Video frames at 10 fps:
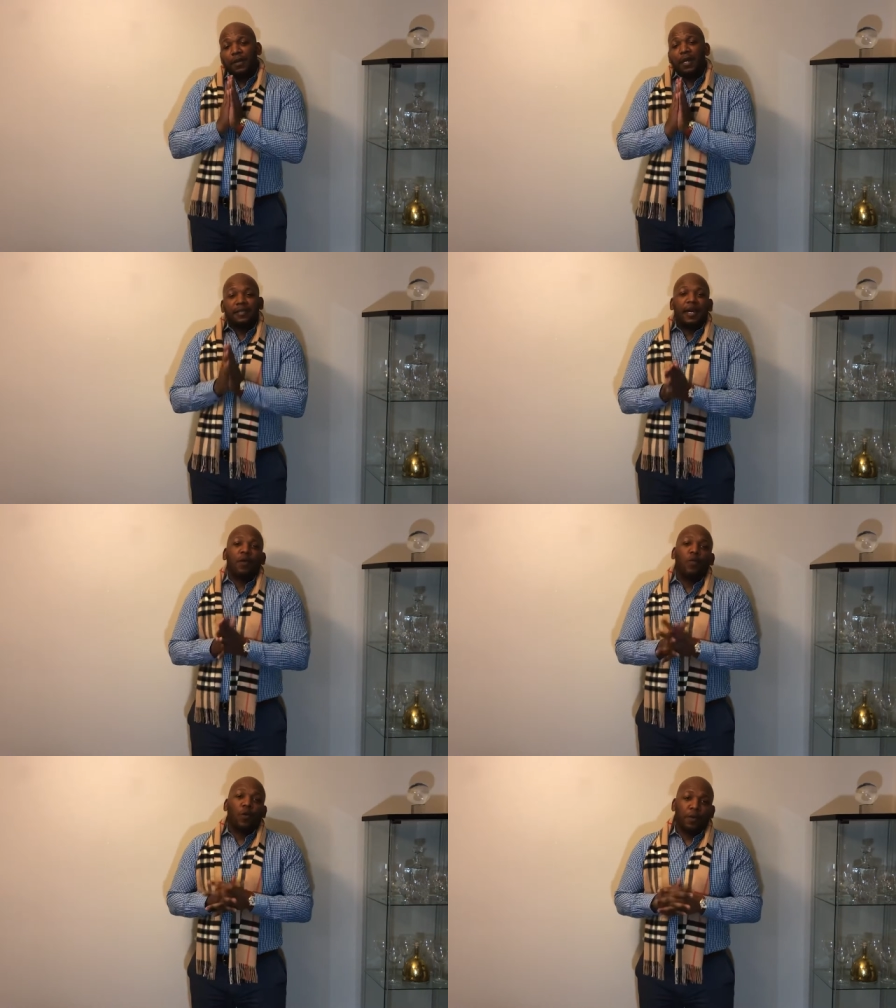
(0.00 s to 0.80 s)
it is
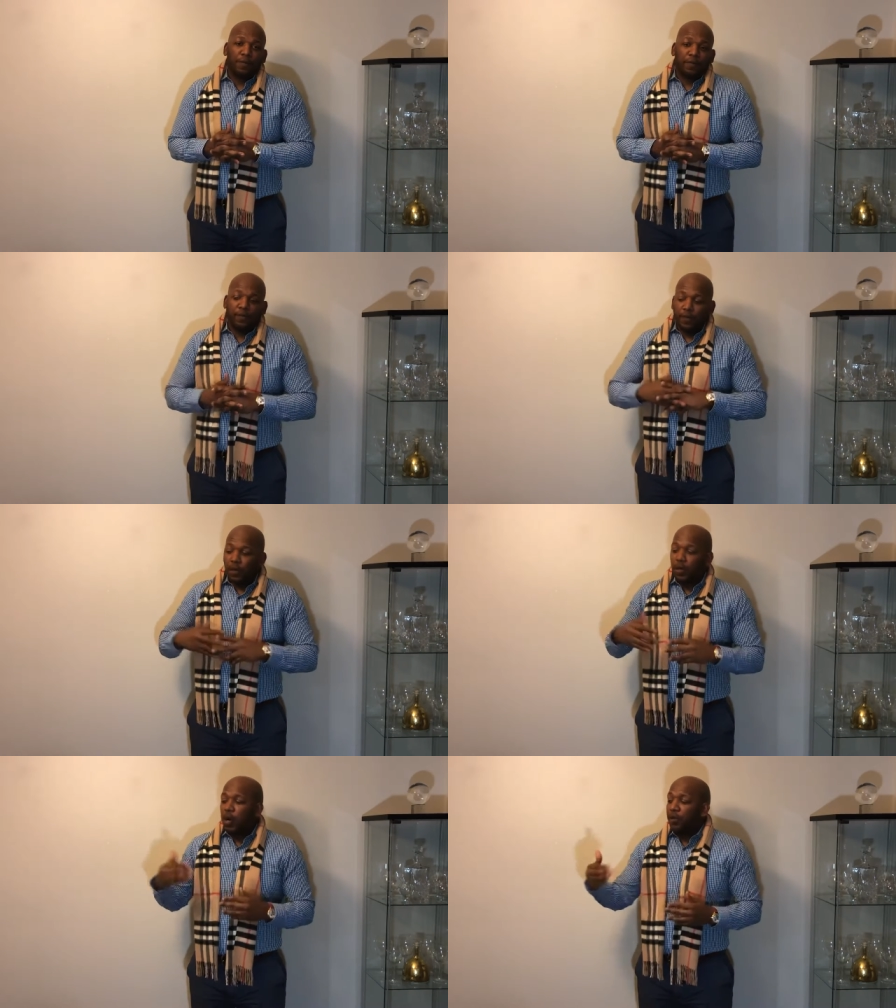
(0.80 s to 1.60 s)
not waterproof.
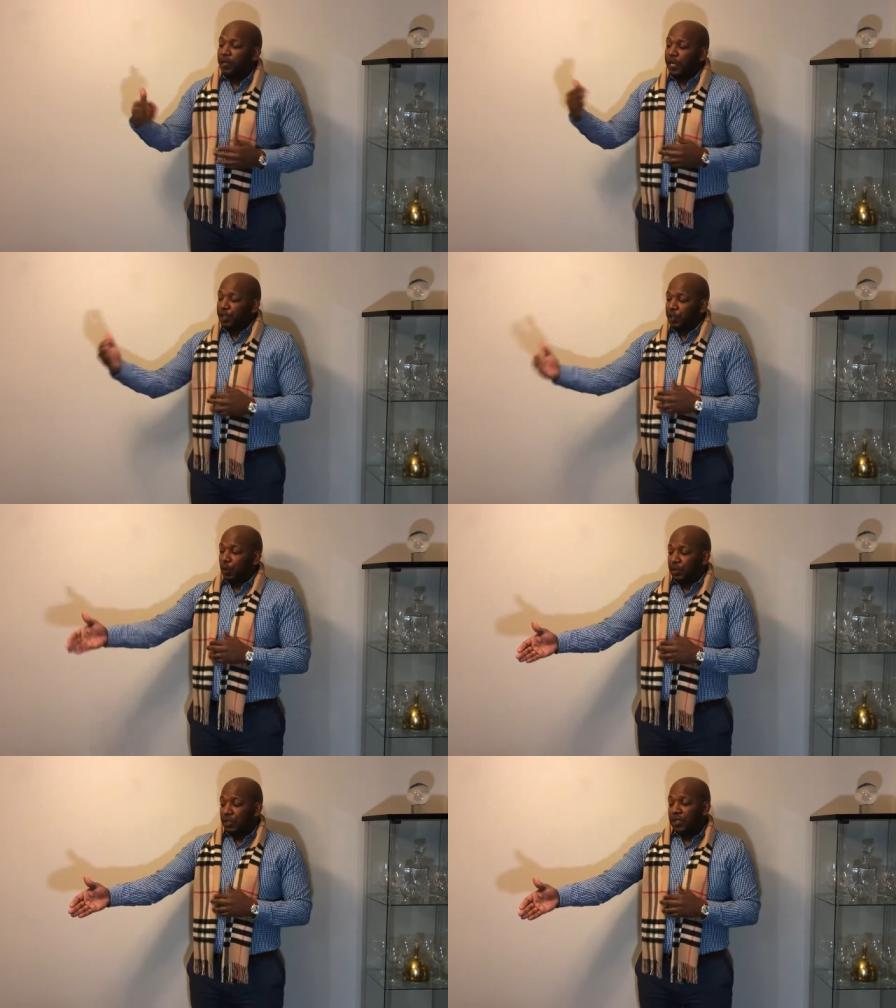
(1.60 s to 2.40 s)
No coat that I
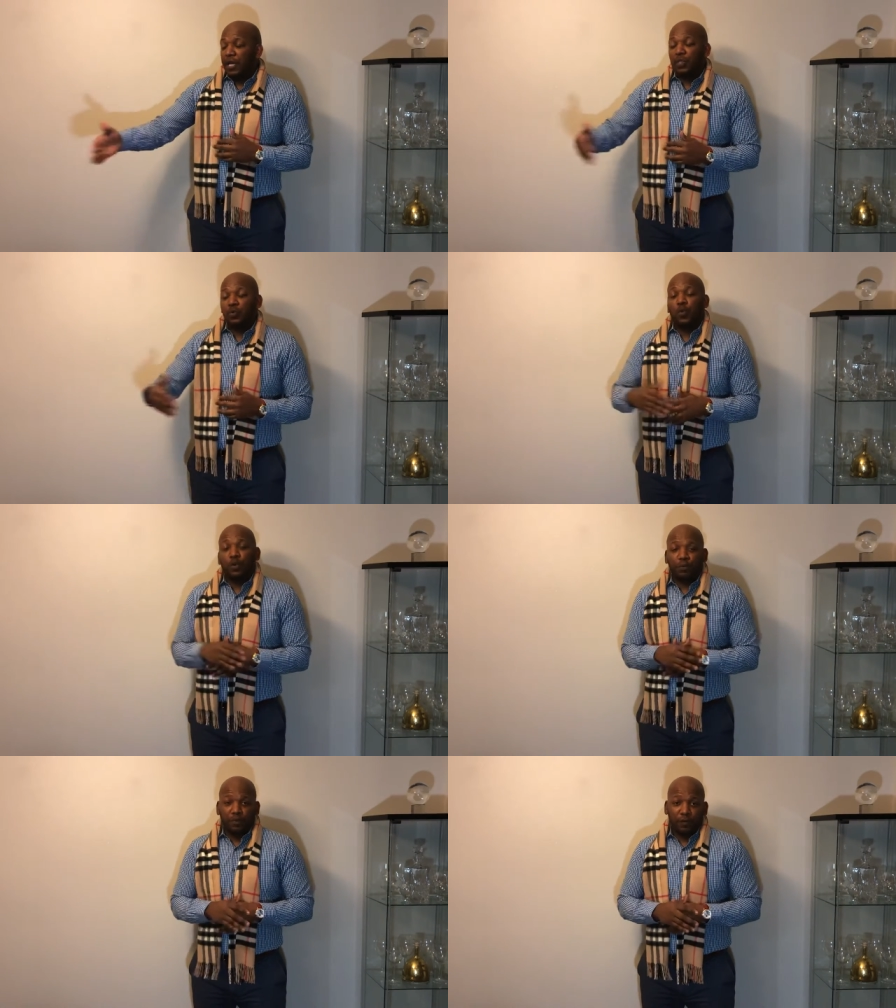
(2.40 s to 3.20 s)
showed you today is
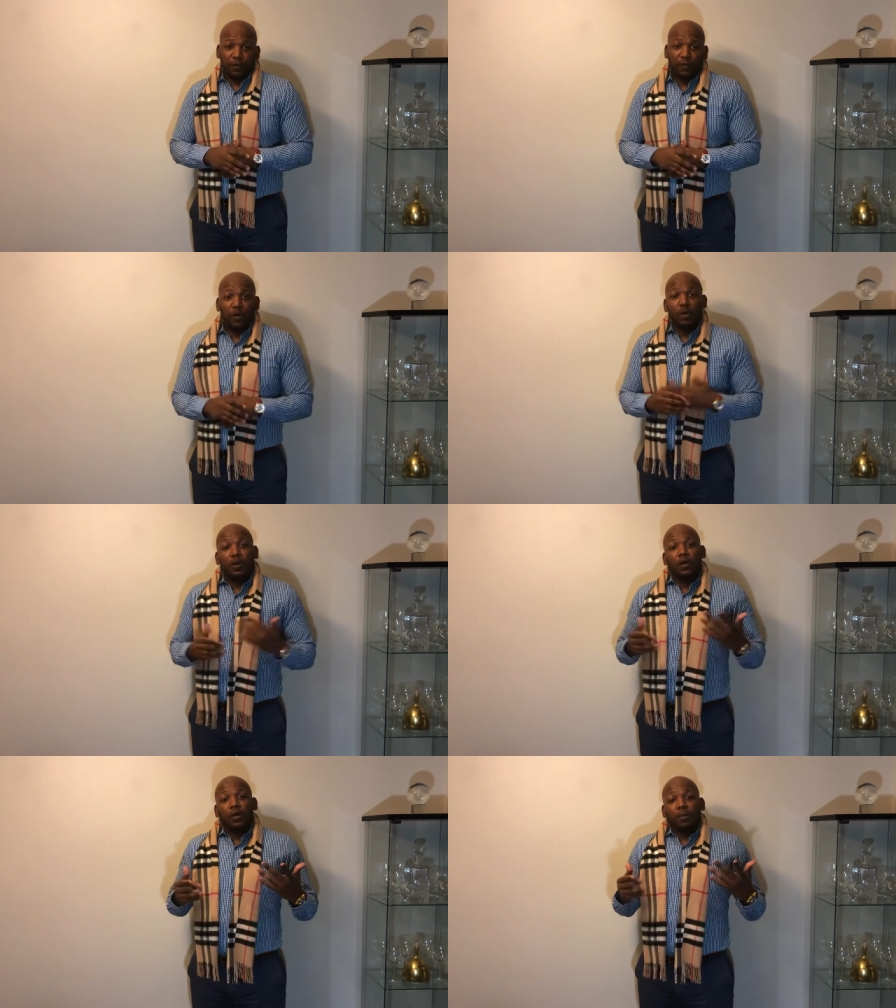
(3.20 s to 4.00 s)
waterproof,
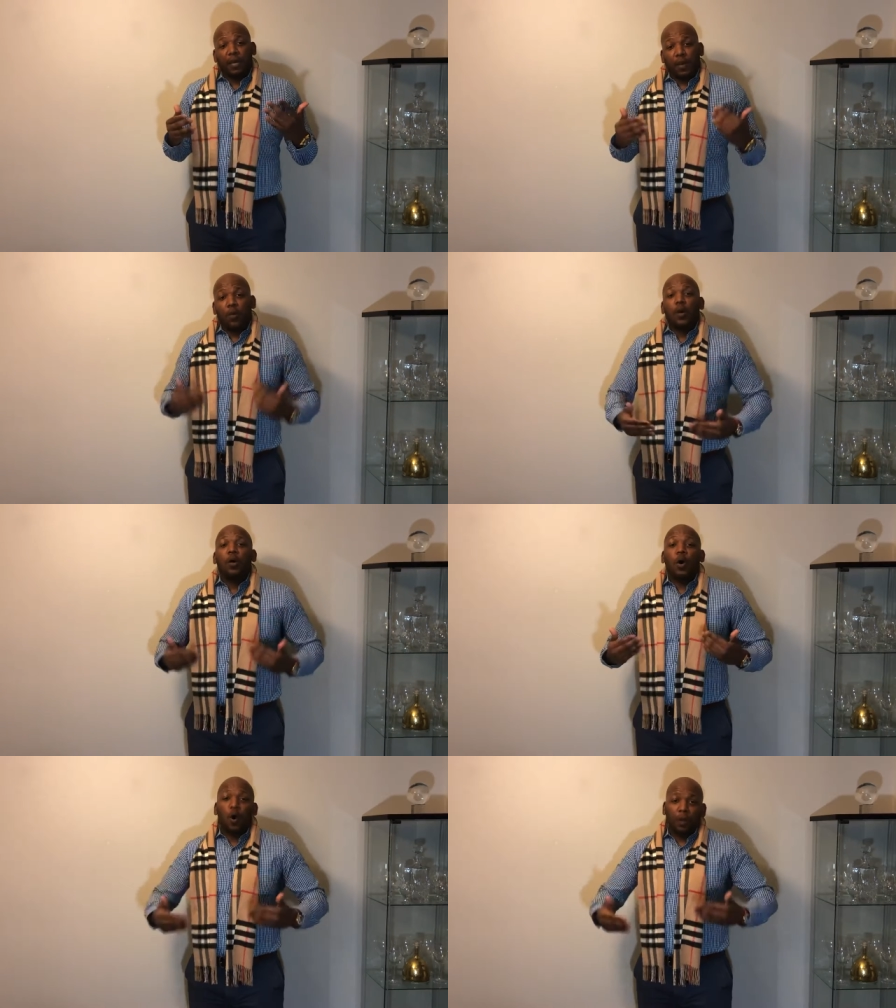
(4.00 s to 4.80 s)
but it
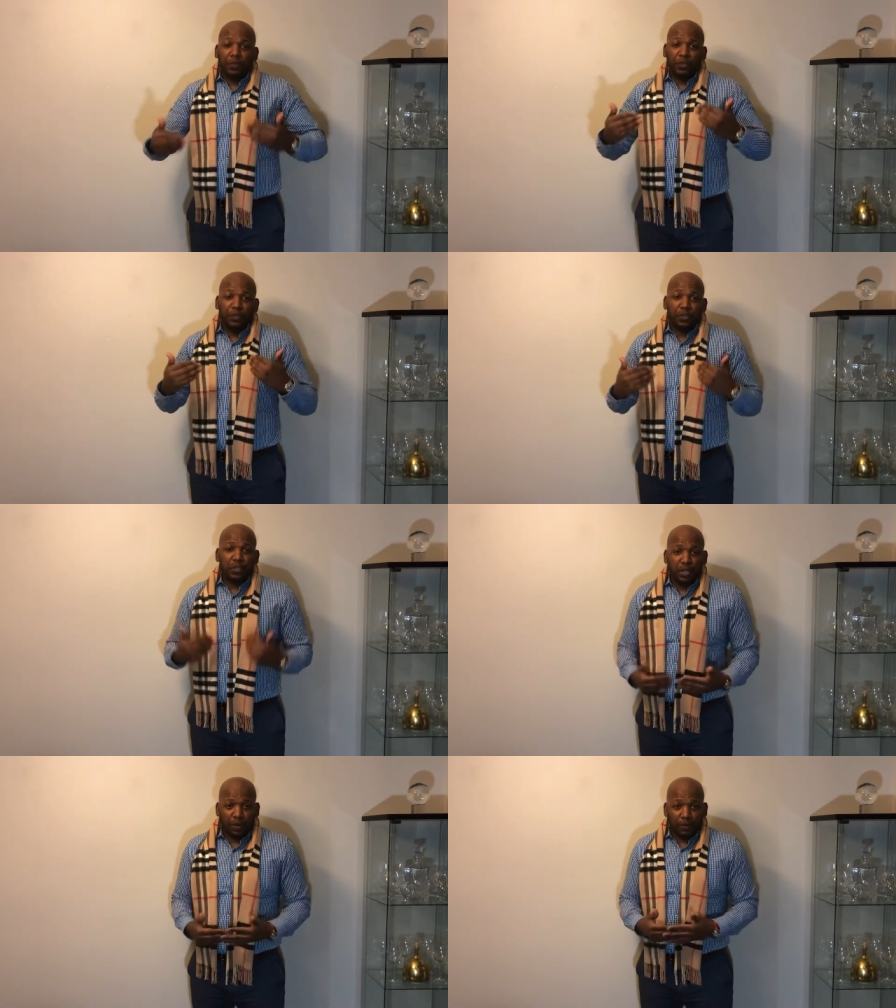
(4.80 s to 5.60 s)
will hold up to the
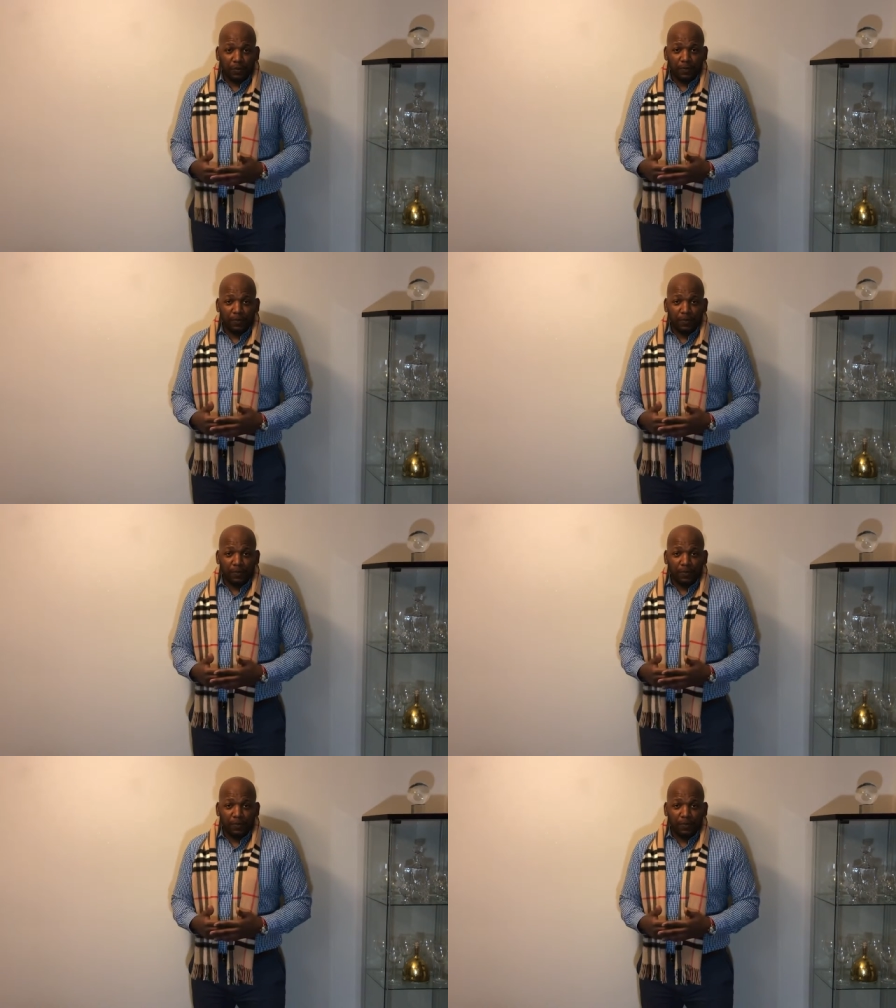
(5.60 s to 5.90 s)
snow.